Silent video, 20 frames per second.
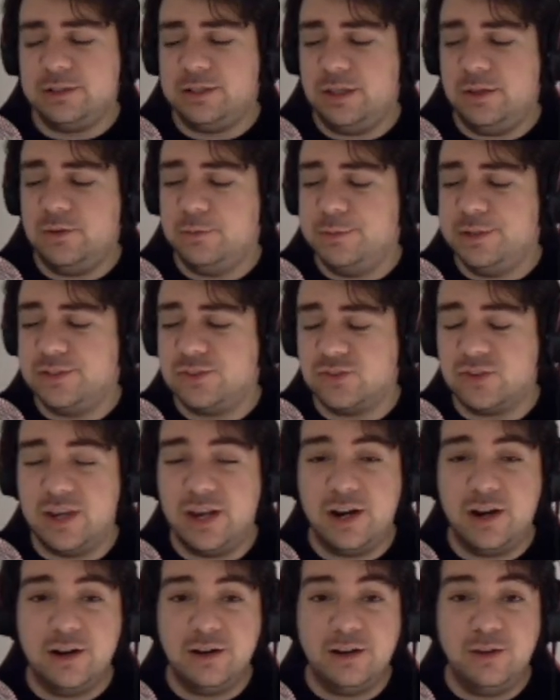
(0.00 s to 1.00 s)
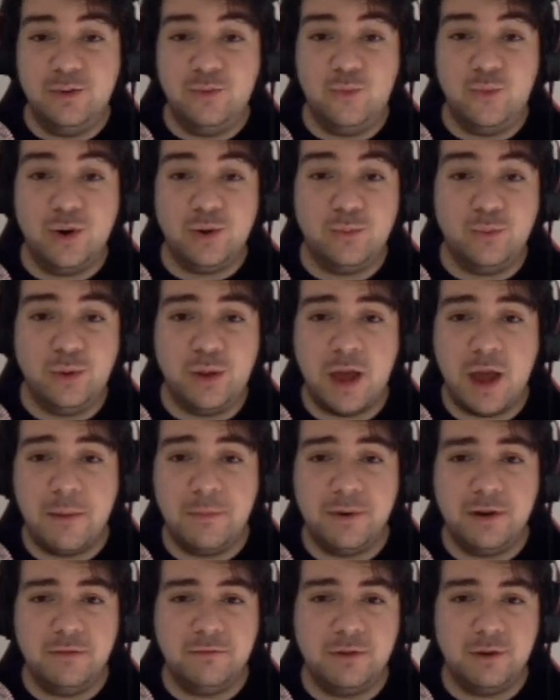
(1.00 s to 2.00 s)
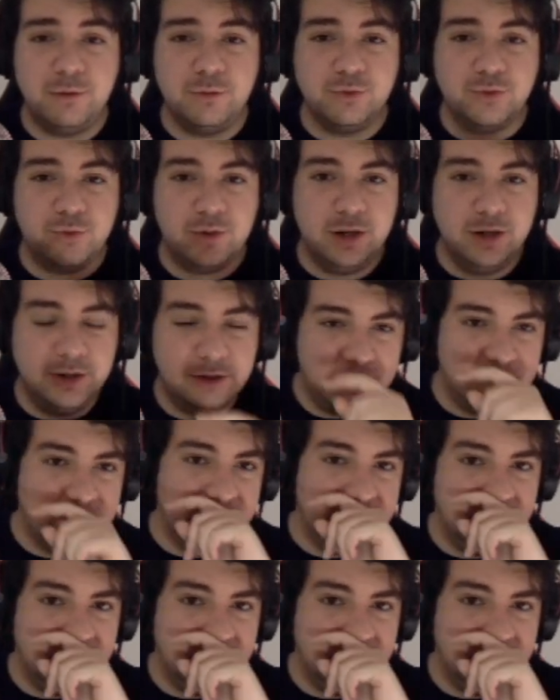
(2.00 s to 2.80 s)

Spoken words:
a little bit scared. What would happen if I would try not to